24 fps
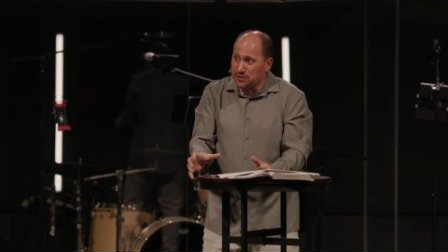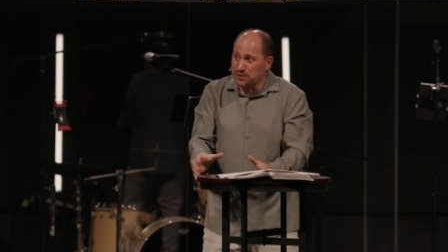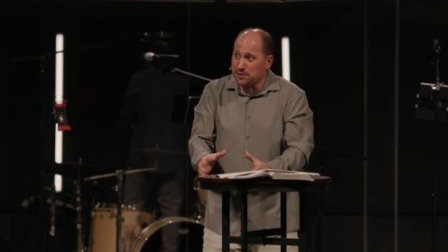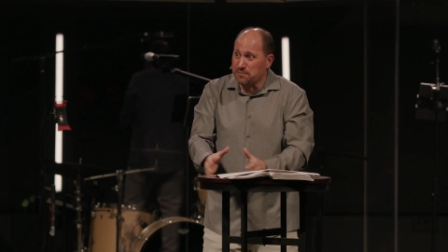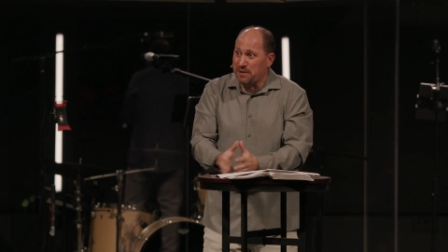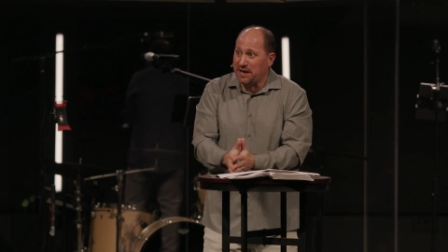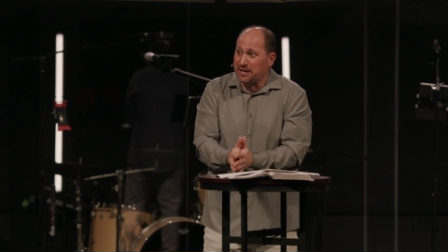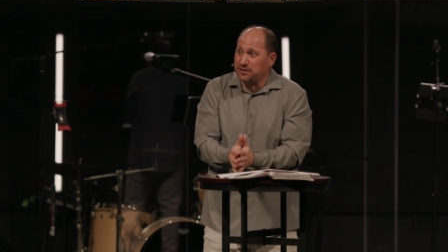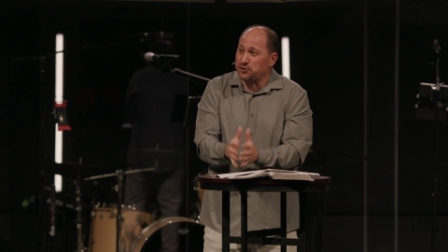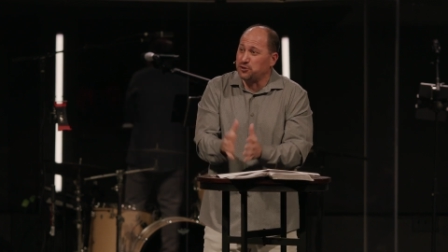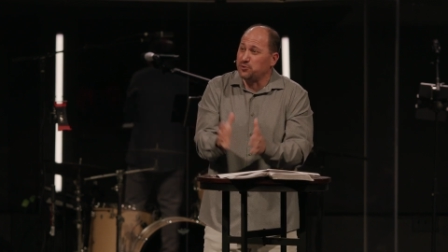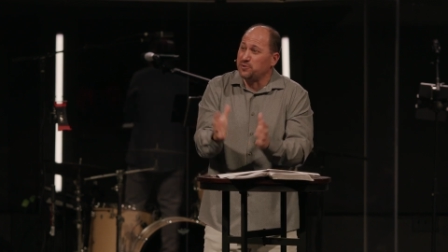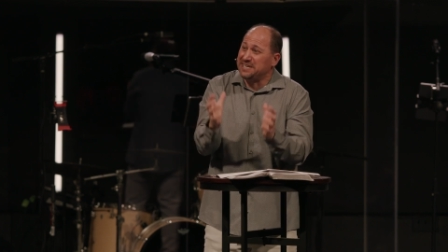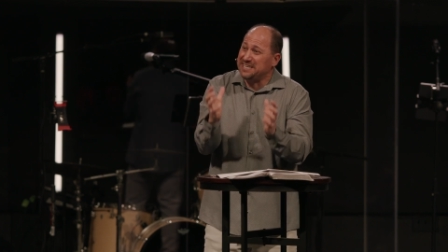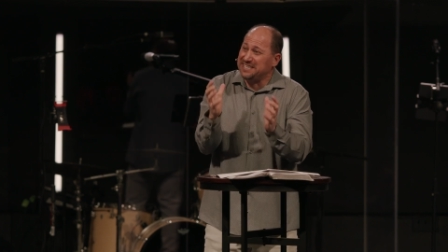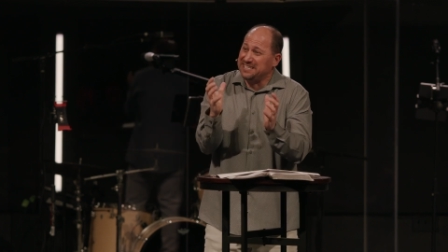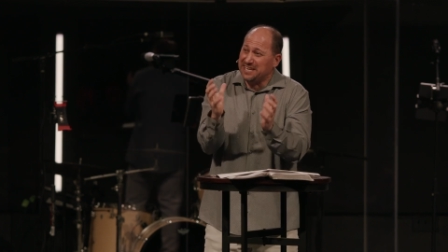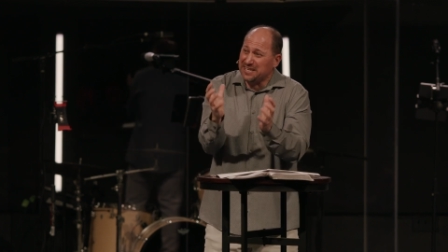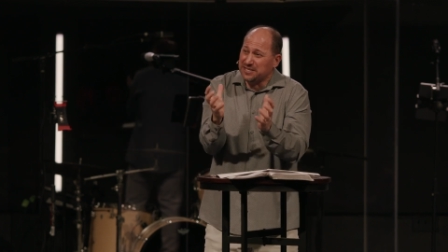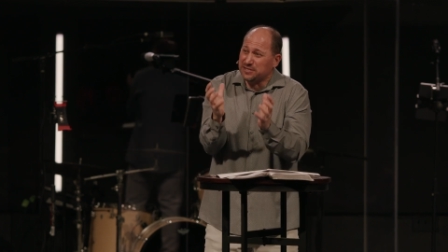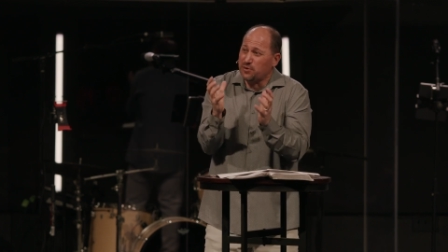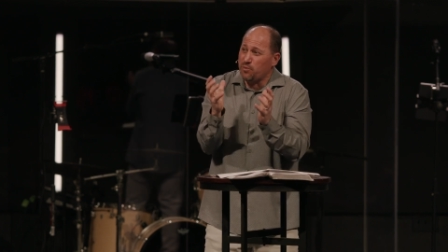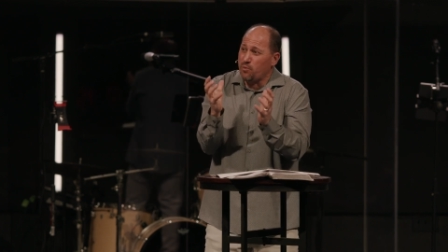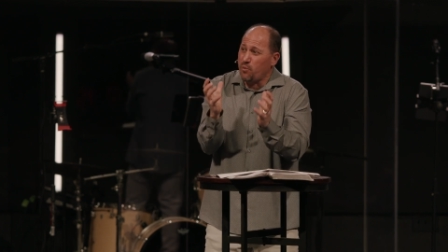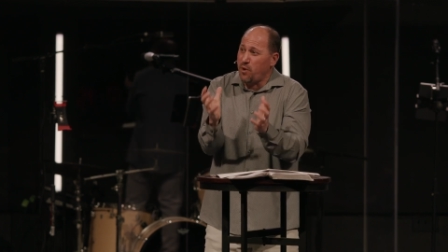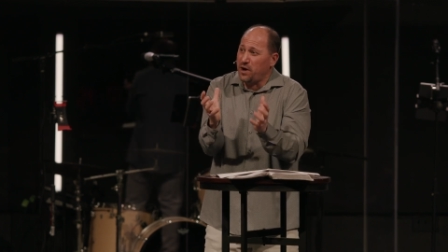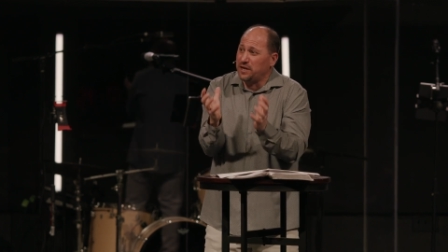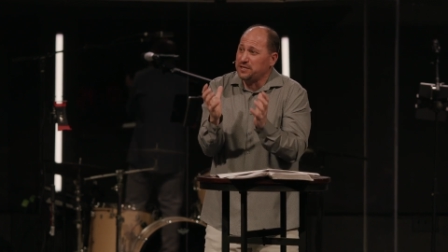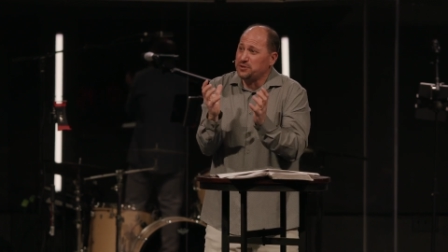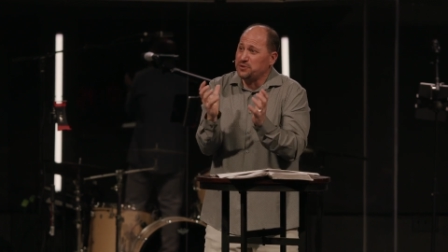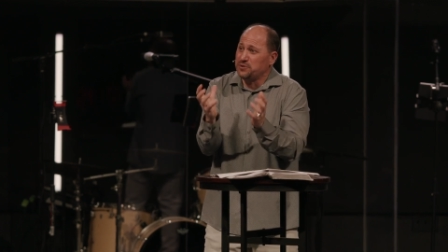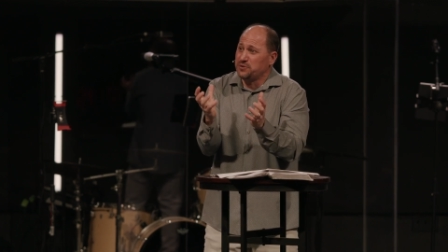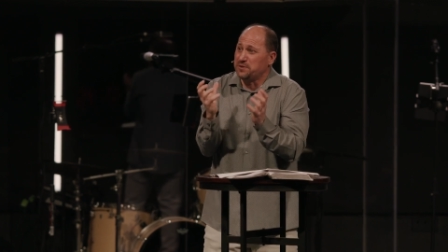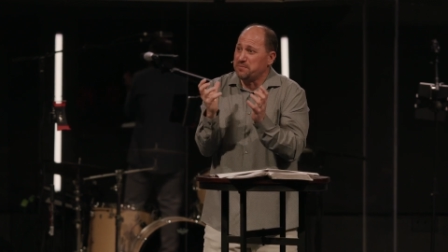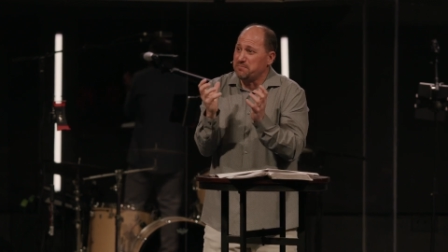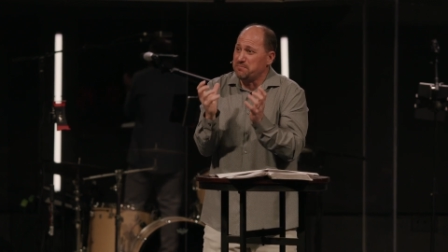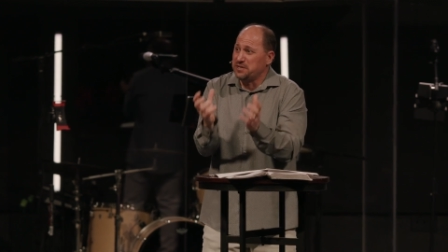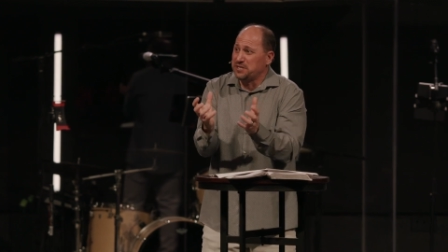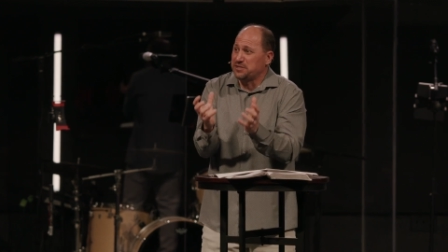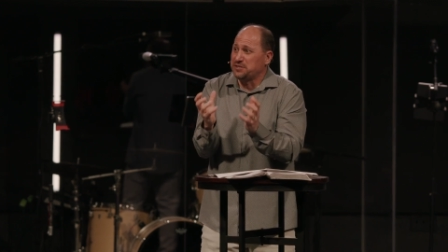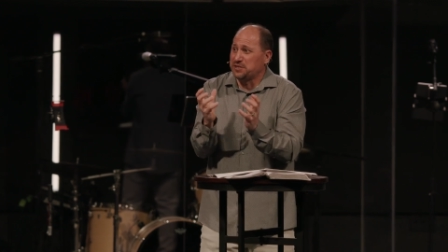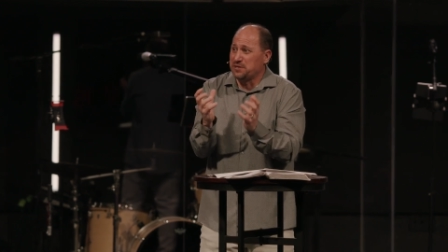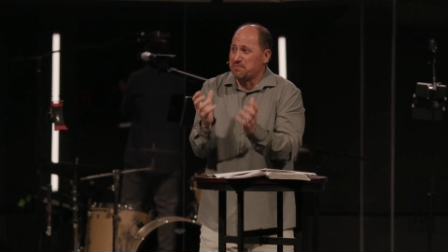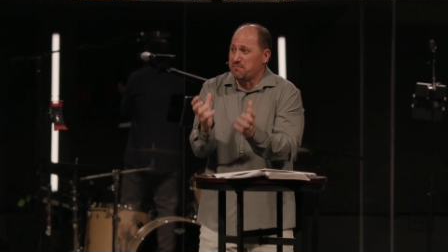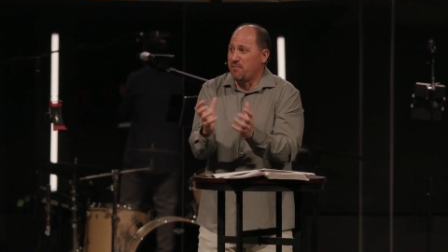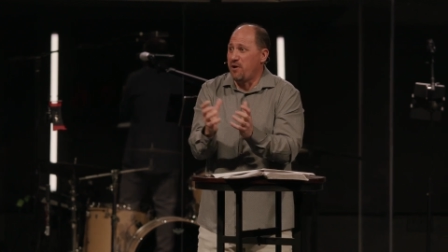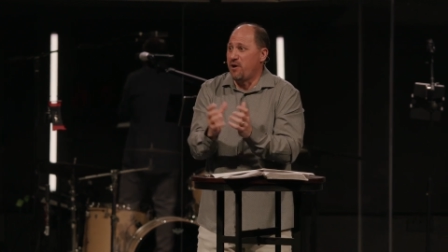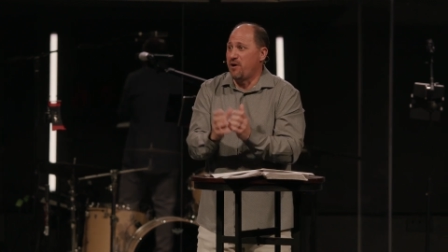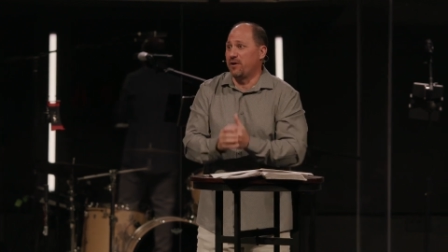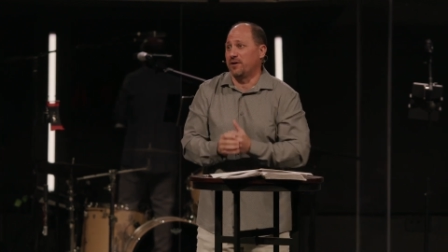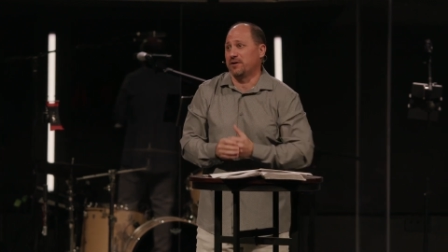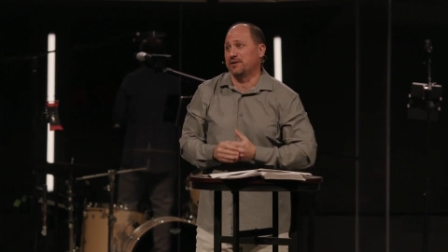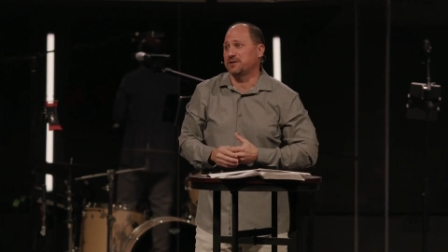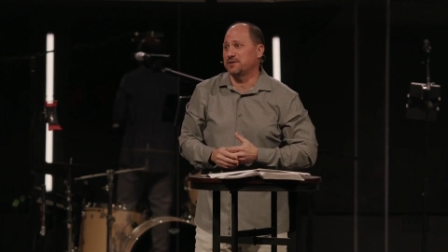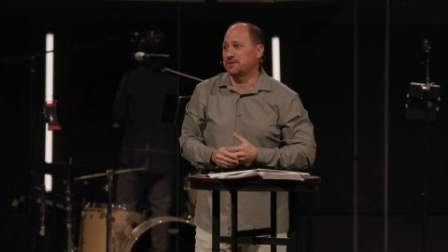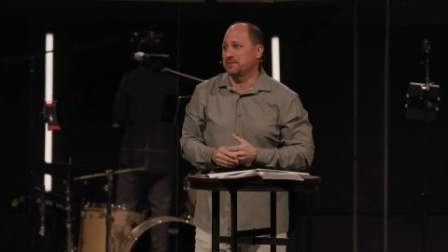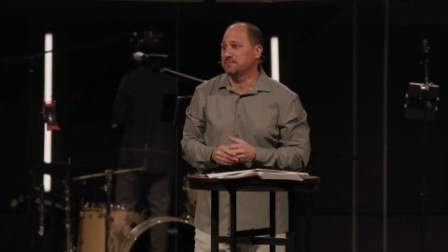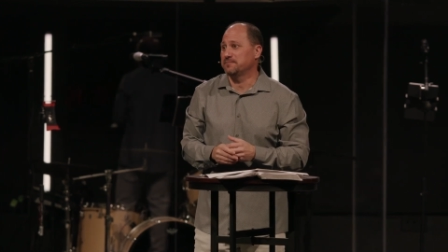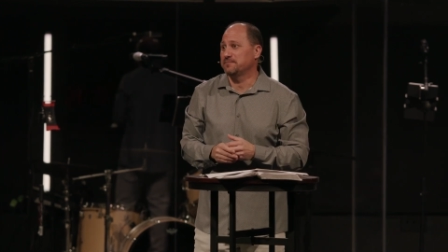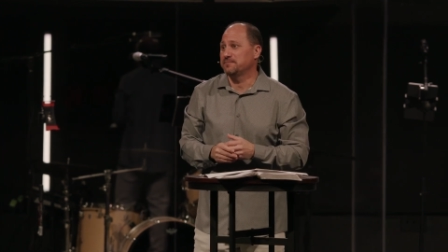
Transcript: about you and He doesn't want you to miss the mark.